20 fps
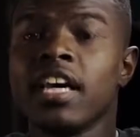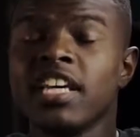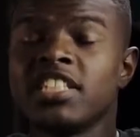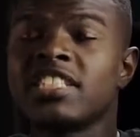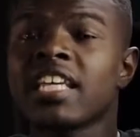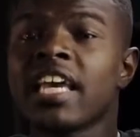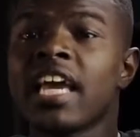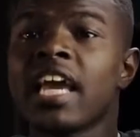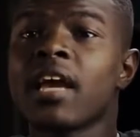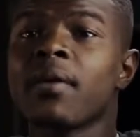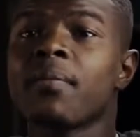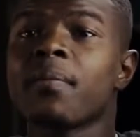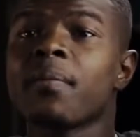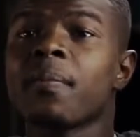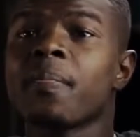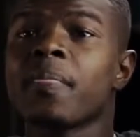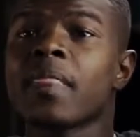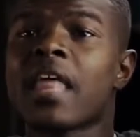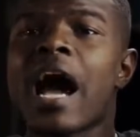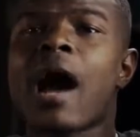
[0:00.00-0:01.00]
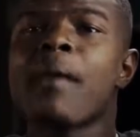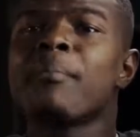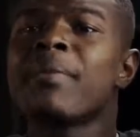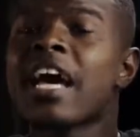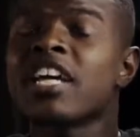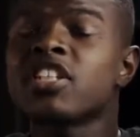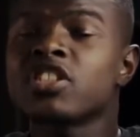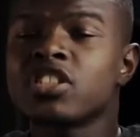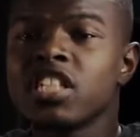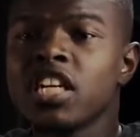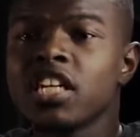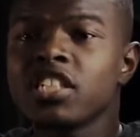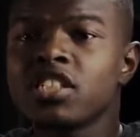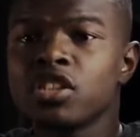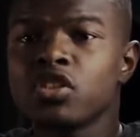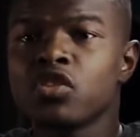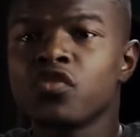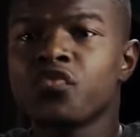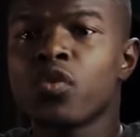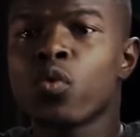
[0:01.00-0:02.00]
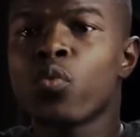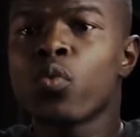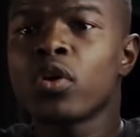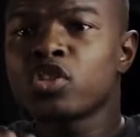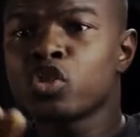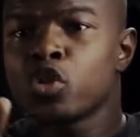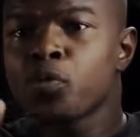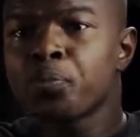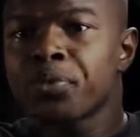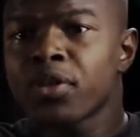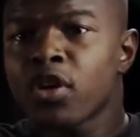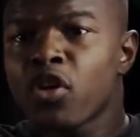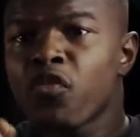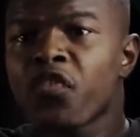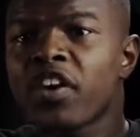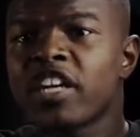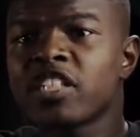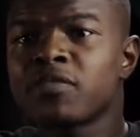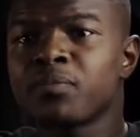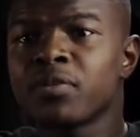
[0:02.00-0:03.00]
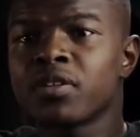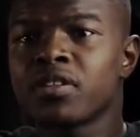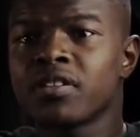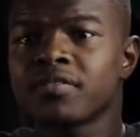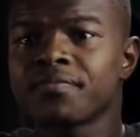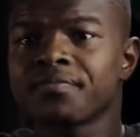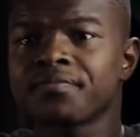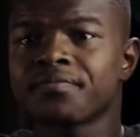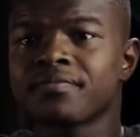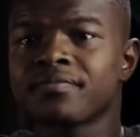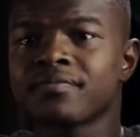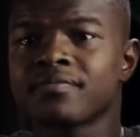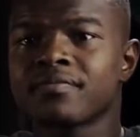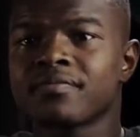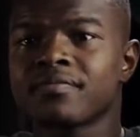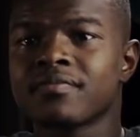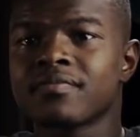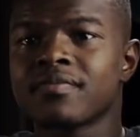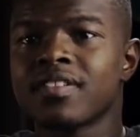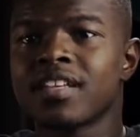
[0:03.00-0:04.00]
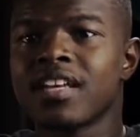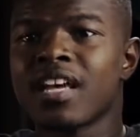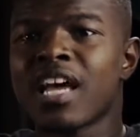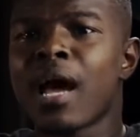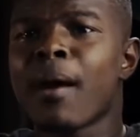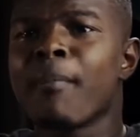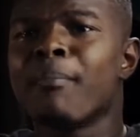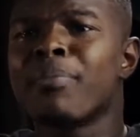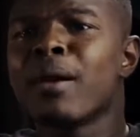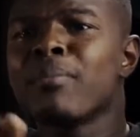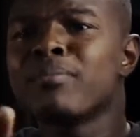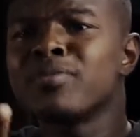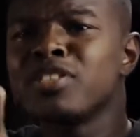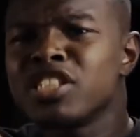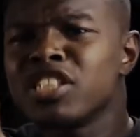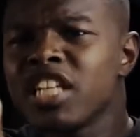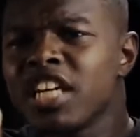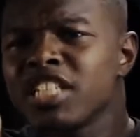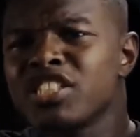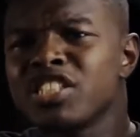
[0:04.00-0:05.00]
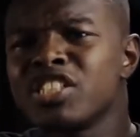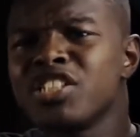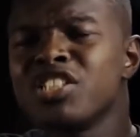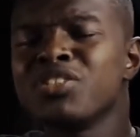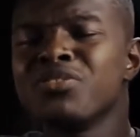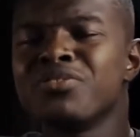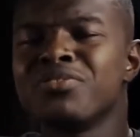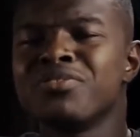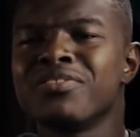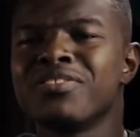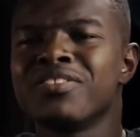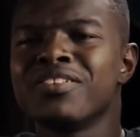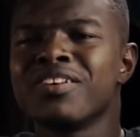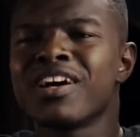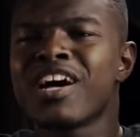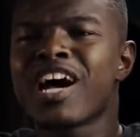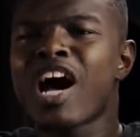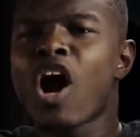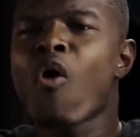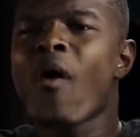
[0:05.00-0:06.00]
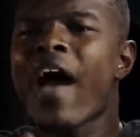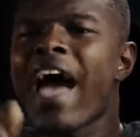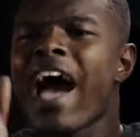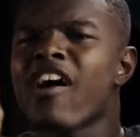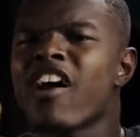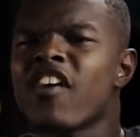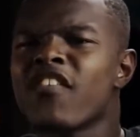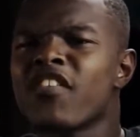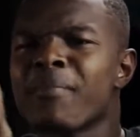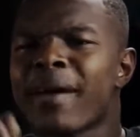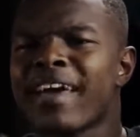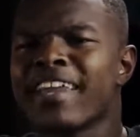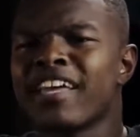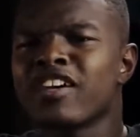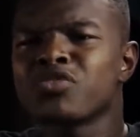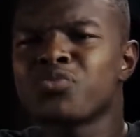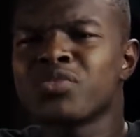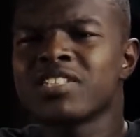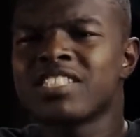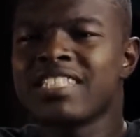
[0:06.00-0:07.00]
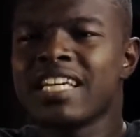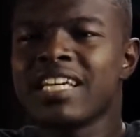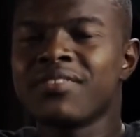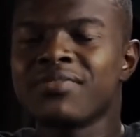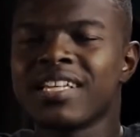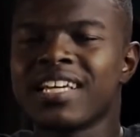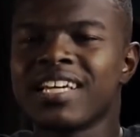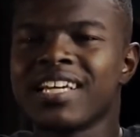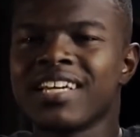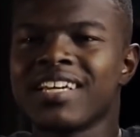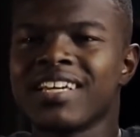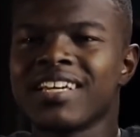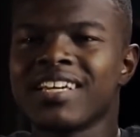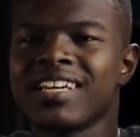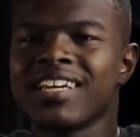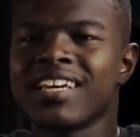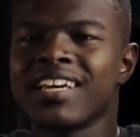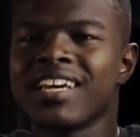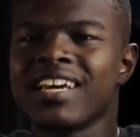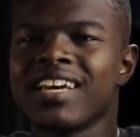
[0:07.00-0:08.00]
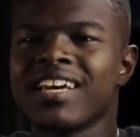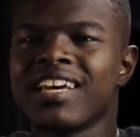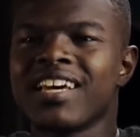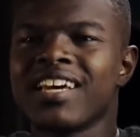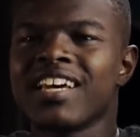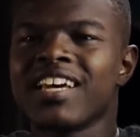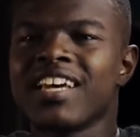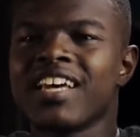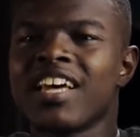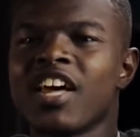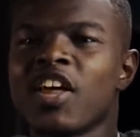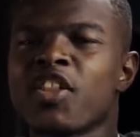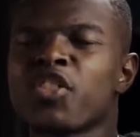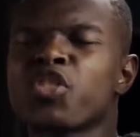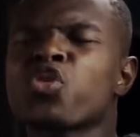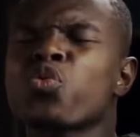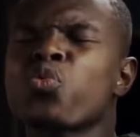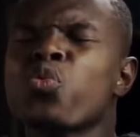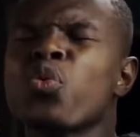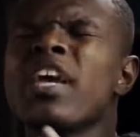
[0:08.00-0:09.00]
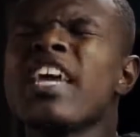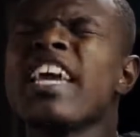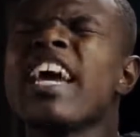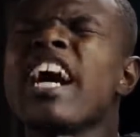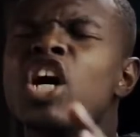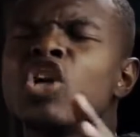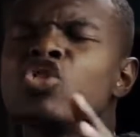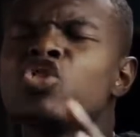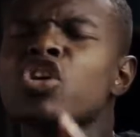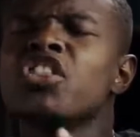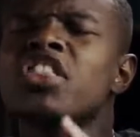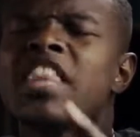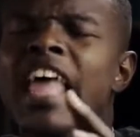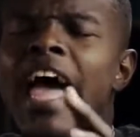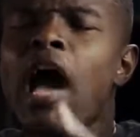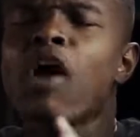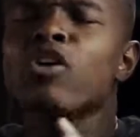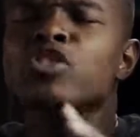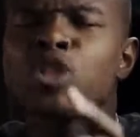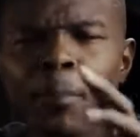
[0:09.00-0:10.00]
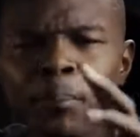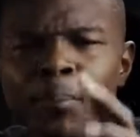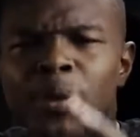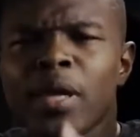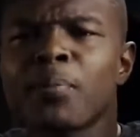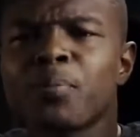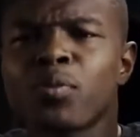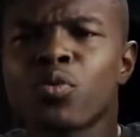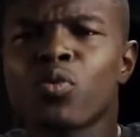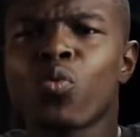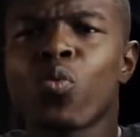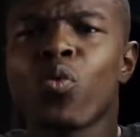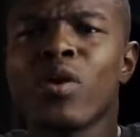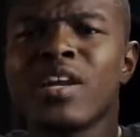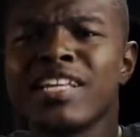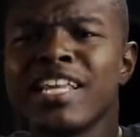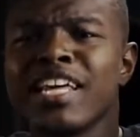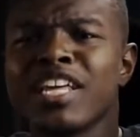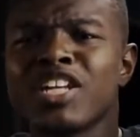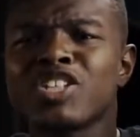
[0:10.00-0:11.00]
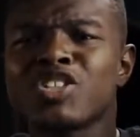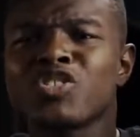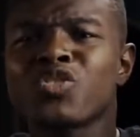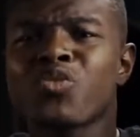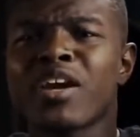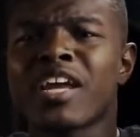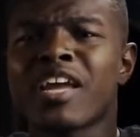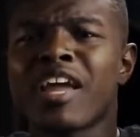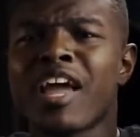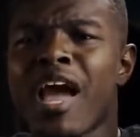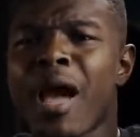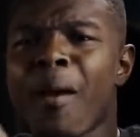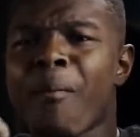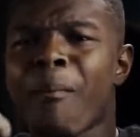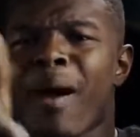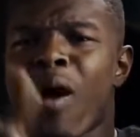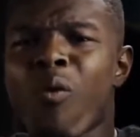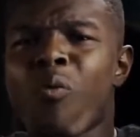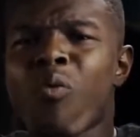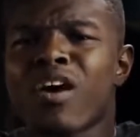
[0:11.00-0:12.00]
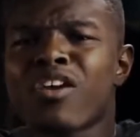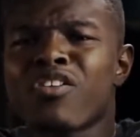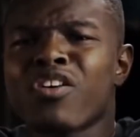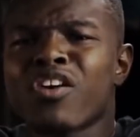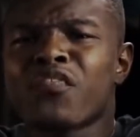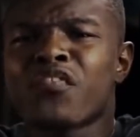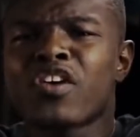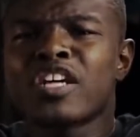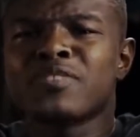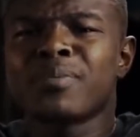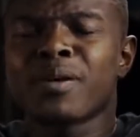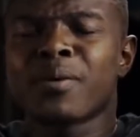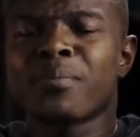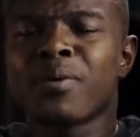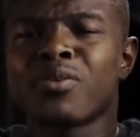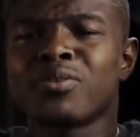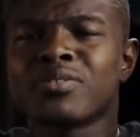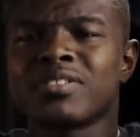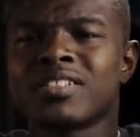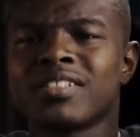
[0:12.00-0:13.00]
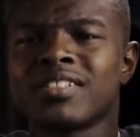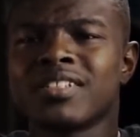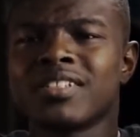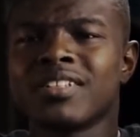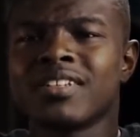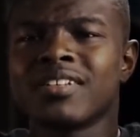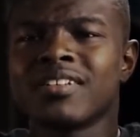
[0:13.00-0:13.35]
He said, I'm not judging you for what you put on Facebook, but I'm judging you on how everybody else received it. 300,000 people were led astray by one of her Facebook posts.